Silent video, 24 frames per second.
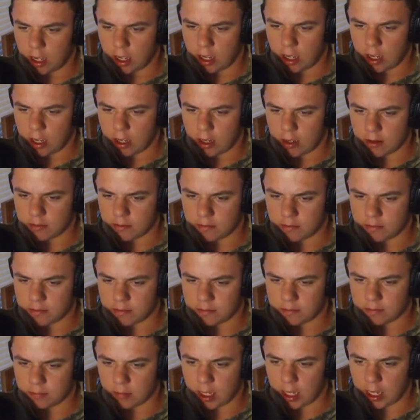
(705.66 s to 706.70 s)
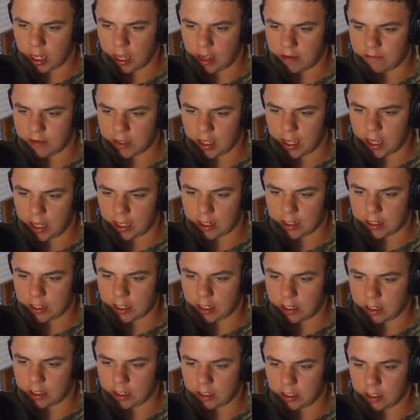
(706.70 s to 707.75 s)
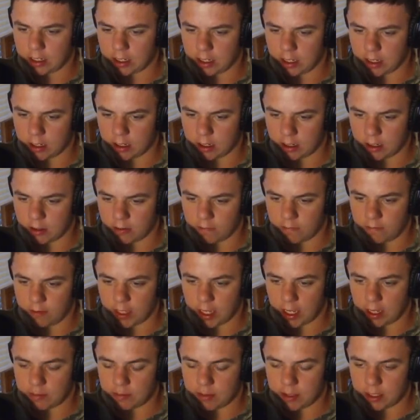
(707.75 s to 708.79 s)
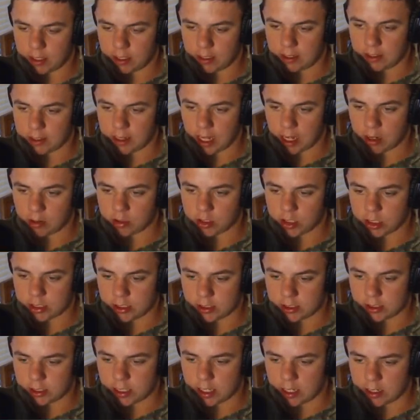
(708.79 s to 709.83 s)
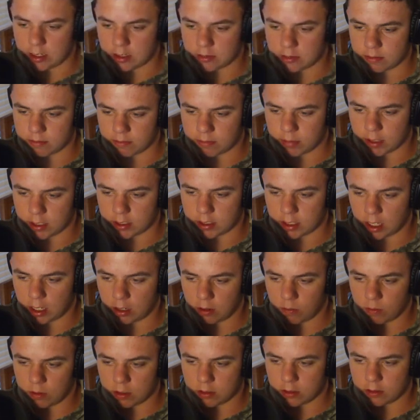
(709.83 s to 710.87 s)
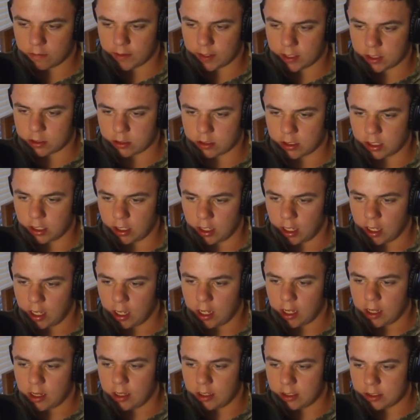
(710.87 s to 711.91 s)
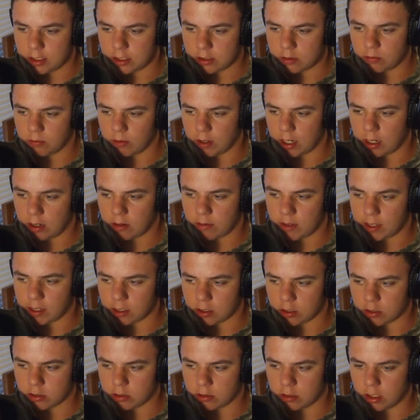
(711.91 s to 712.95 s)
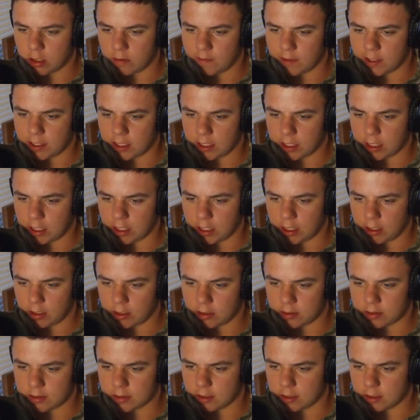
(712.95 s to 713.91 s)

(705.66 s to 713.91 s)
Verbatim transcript: Um, I haven't added any uh, V I P lounges yet, but I will eventually. This is where we control everything.